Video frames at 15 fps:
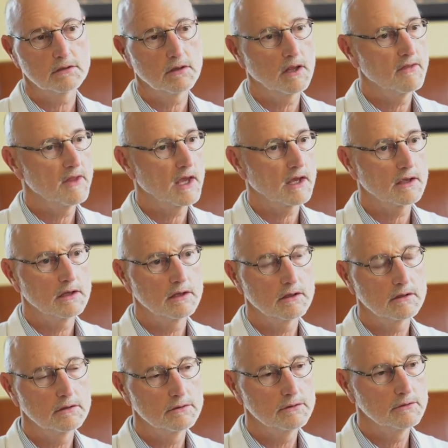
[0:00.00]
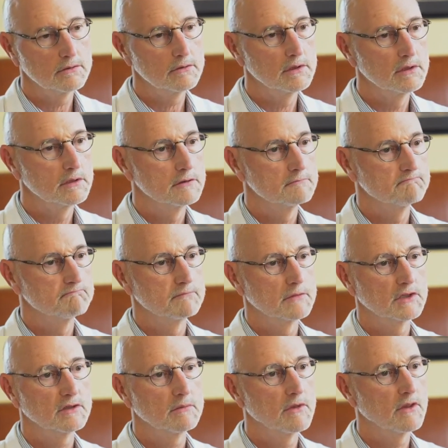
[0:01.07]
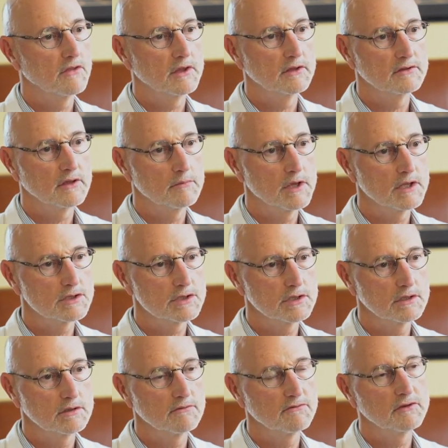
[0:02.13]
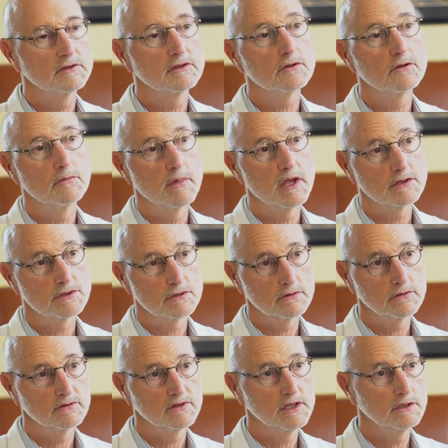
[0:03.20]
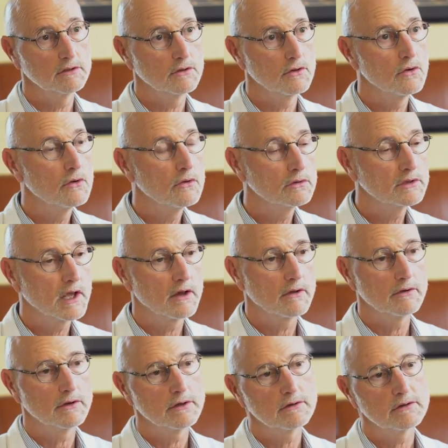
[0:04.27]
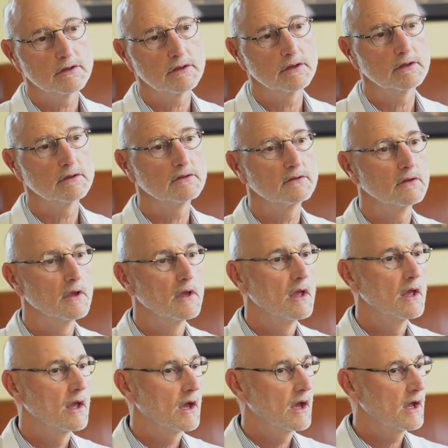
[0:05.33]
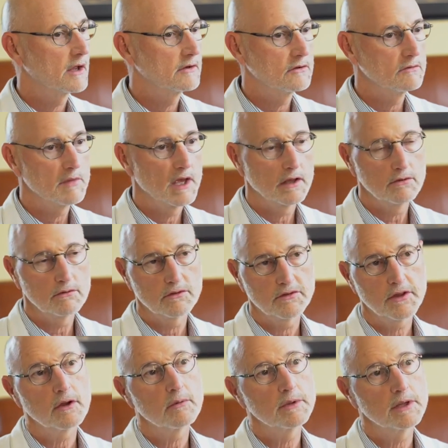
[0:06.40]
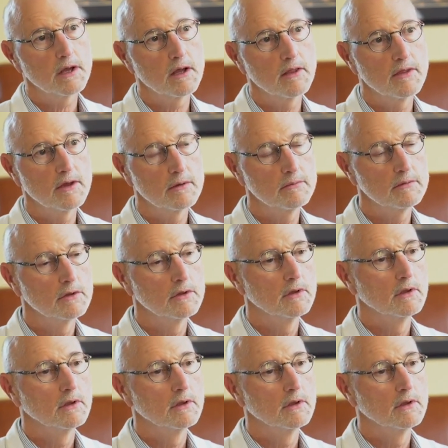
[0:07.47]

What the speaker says: and that can include some of the things I mentioned: physical measures, heat and cold, counter irritants. I do manual therapy on them.